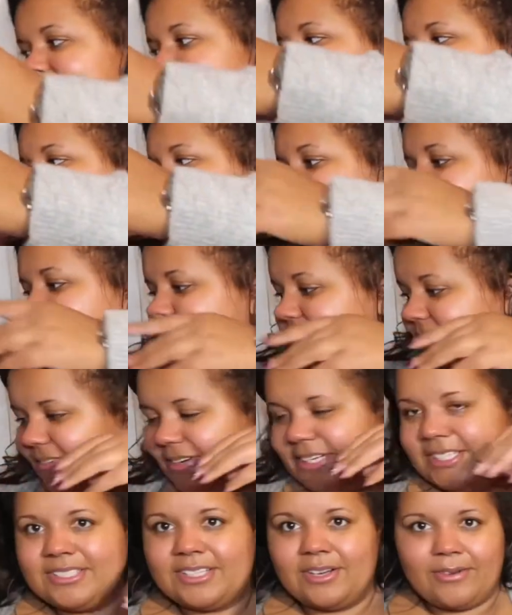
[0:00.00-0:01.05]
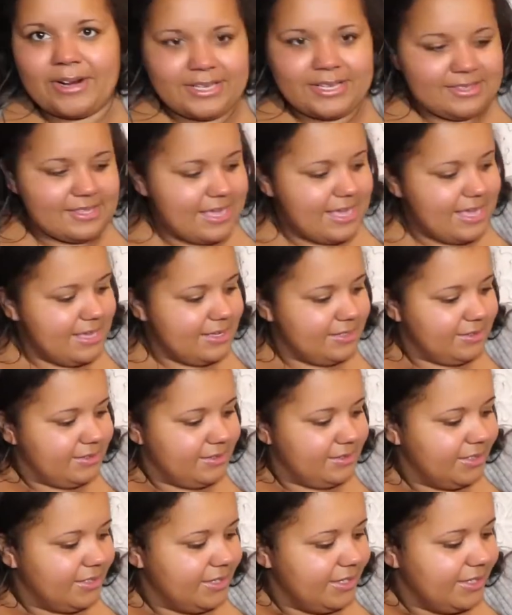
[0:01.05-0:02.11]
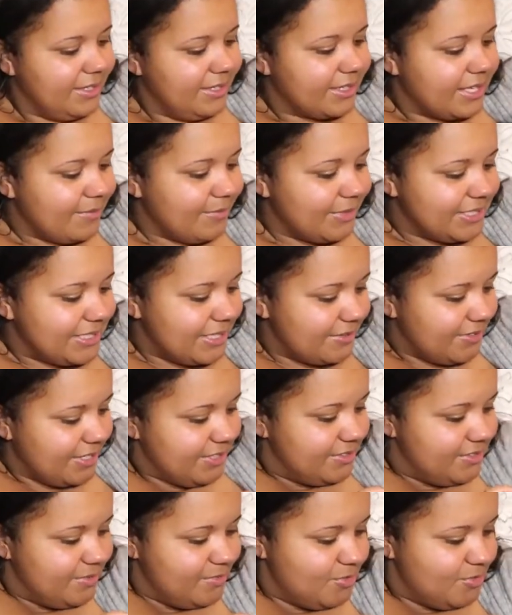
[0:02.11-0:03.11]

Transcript: so I can't wait to start wearing that, keep myself nice and